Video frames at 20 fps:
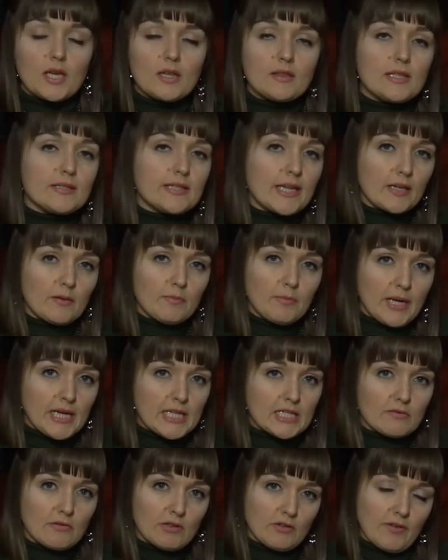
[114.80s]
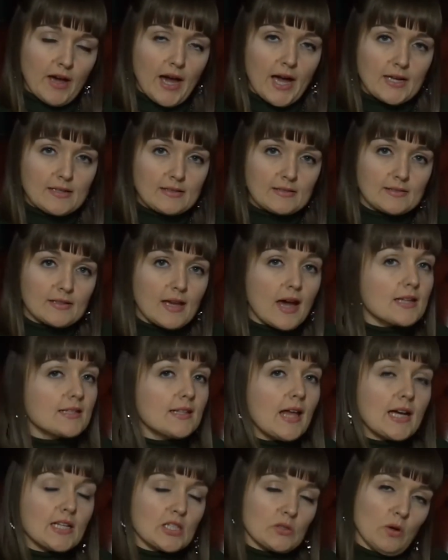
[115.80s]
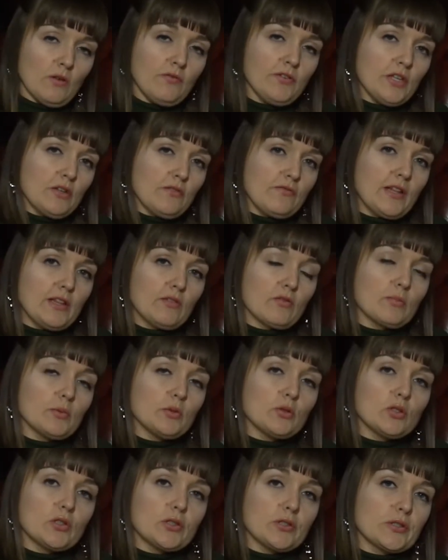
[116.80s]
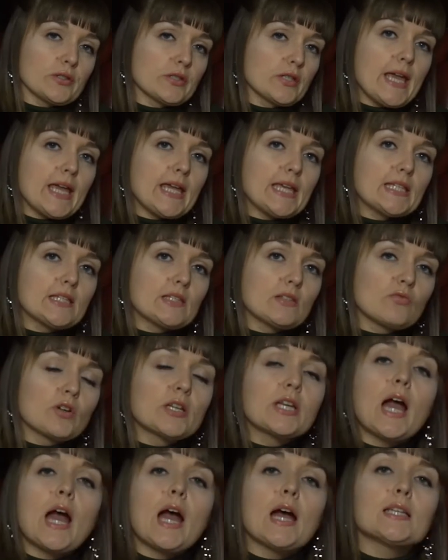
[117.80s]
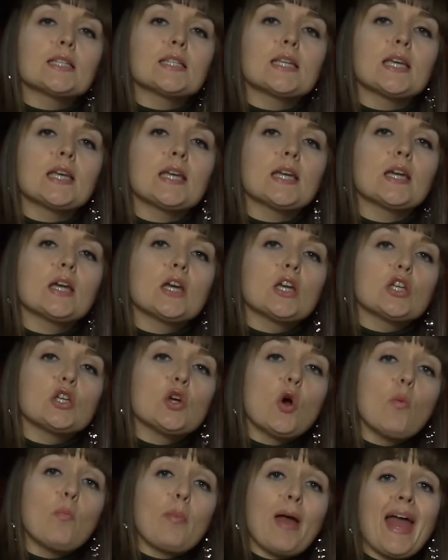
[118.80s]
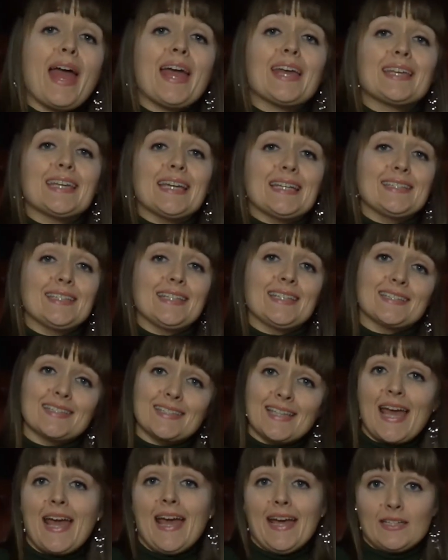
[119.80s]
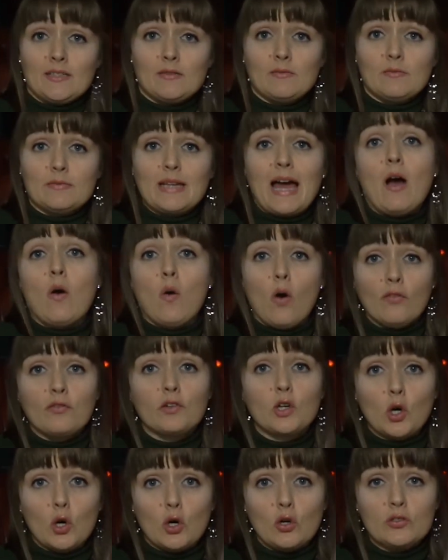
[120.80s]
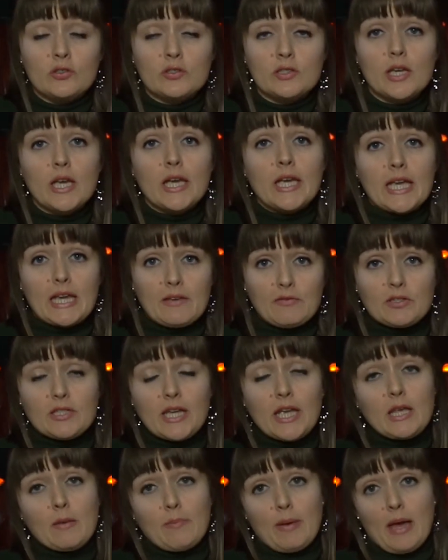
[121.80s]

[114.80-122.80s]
The second piece of advice I'd like to offer you, fellow ReBunkers, is regarding your pet getting scared. Now, of course, if you take your